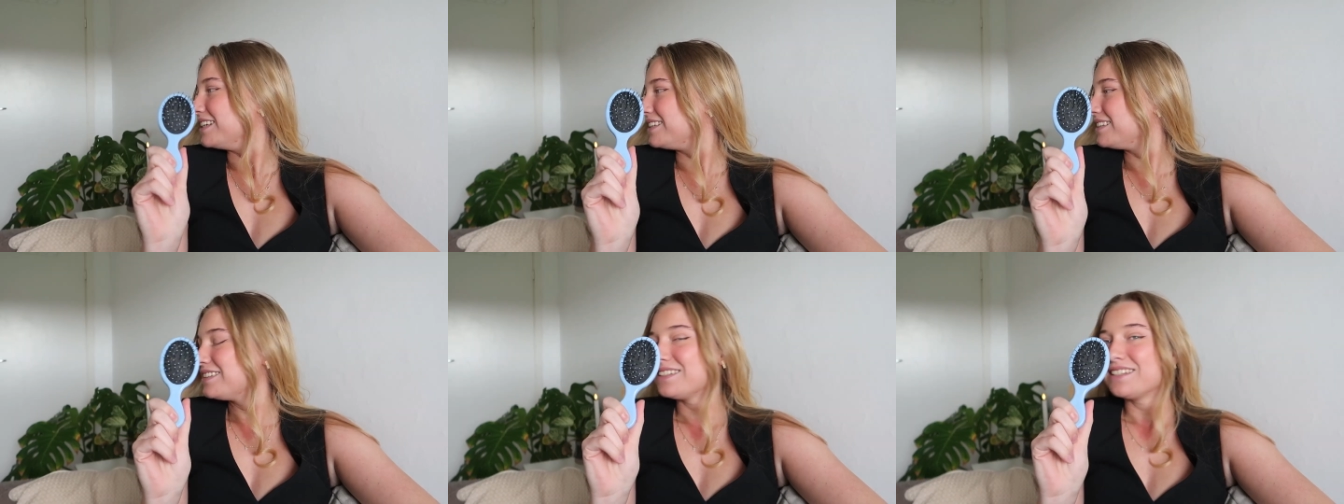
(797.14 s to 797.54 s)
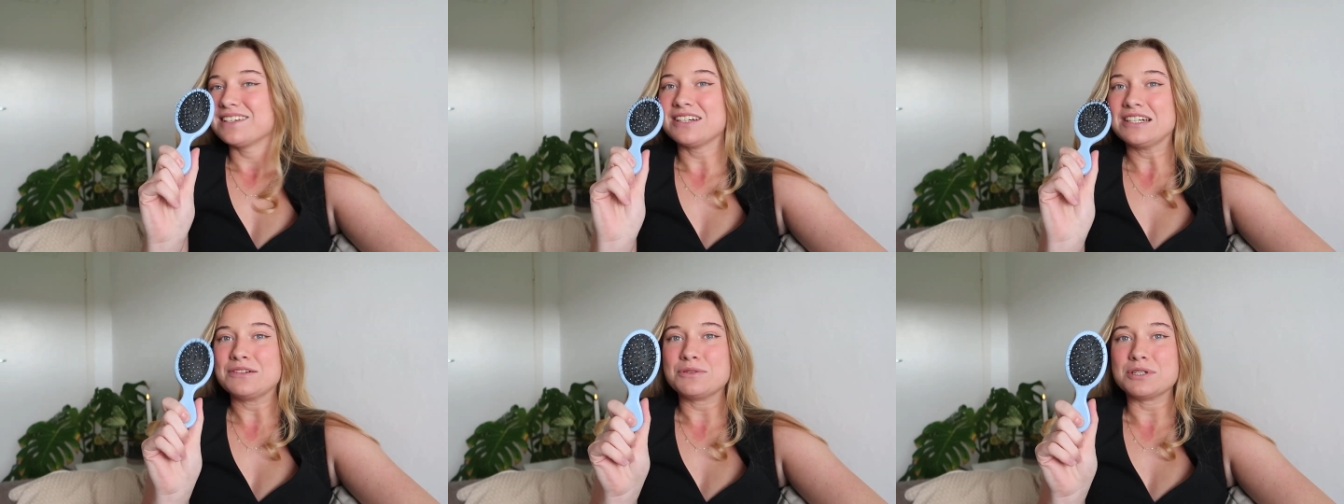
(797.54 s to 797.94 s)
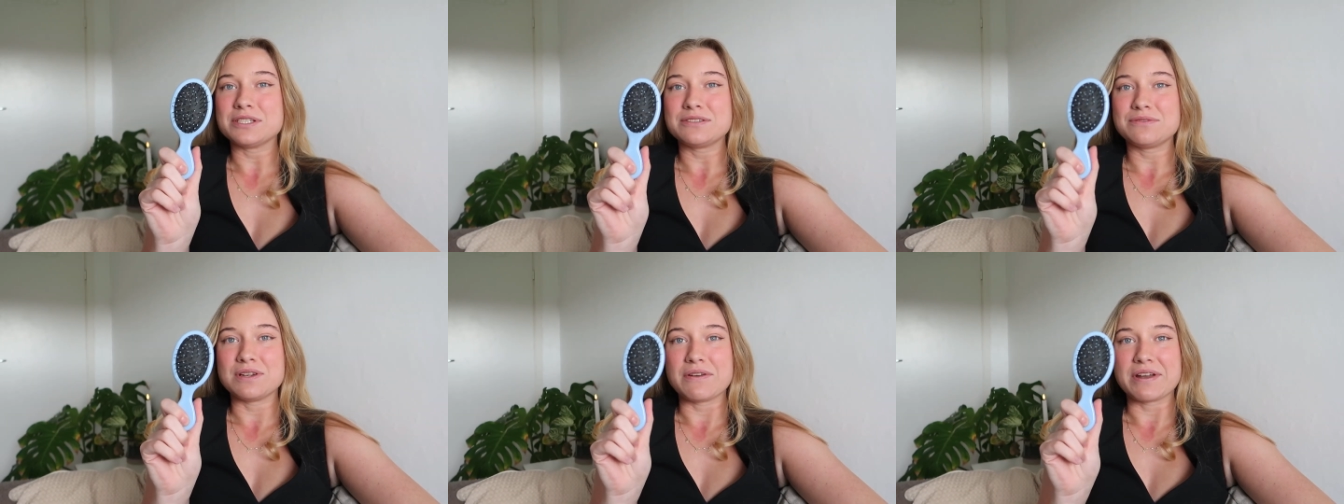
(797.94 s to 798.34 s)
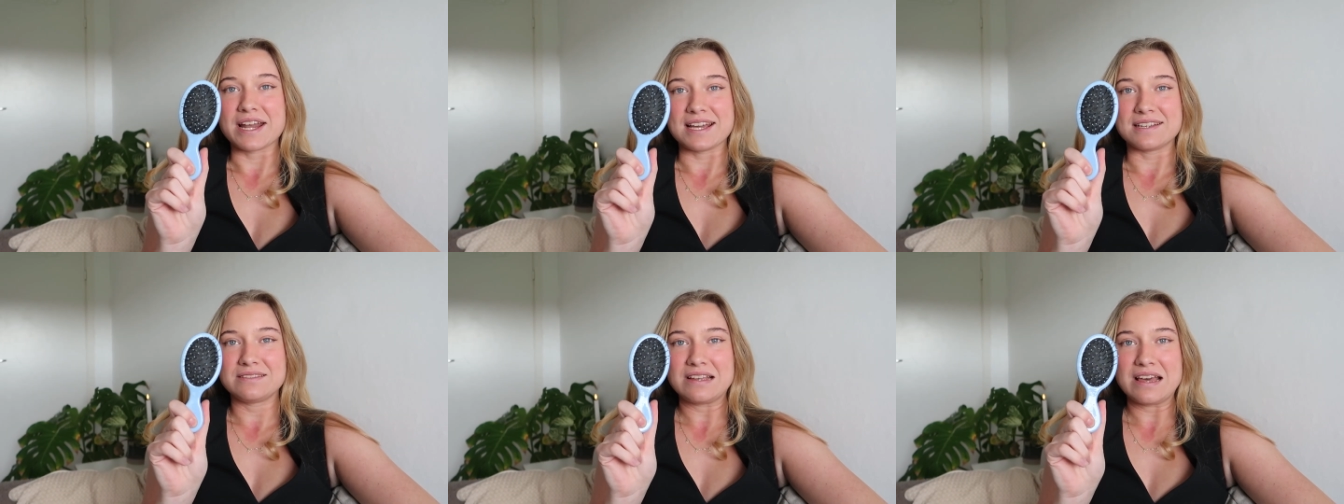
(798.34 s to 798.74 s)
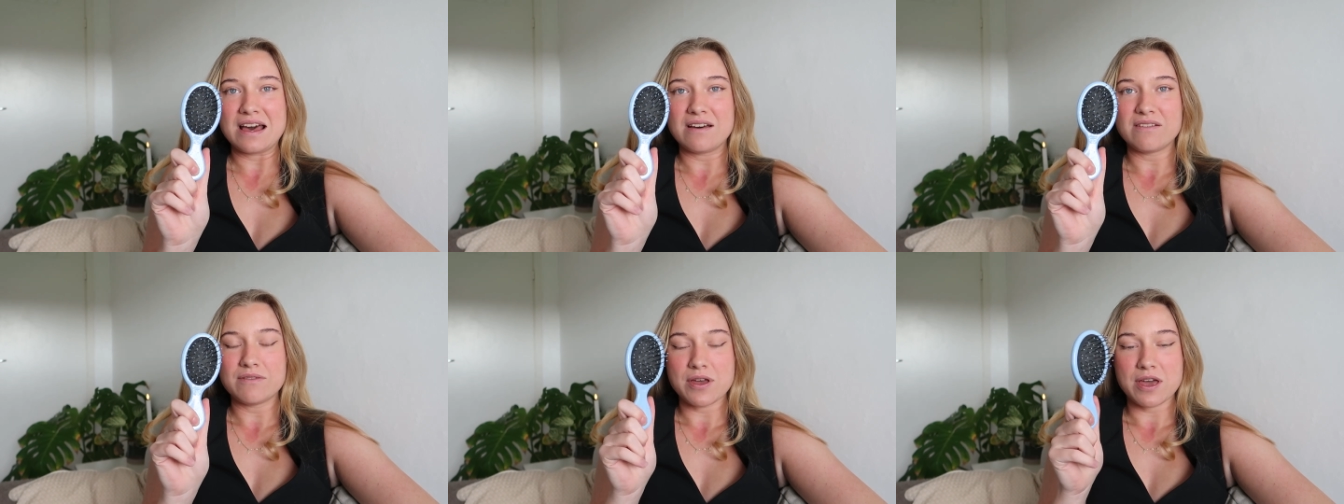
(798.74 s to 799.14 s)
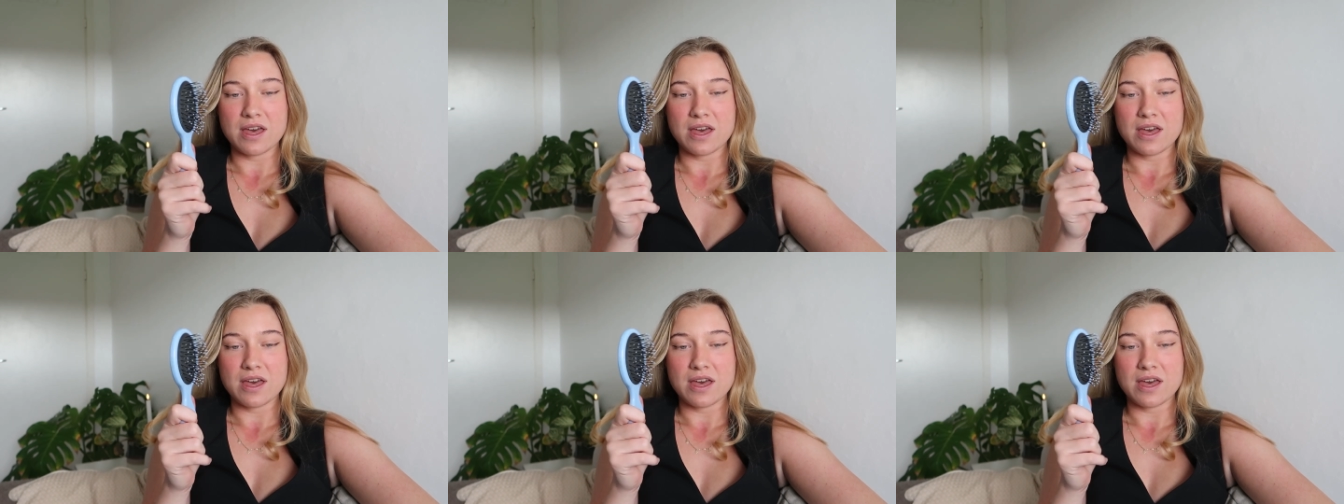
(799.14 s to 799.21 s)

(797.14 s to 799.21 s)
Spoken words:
It was very nice to have,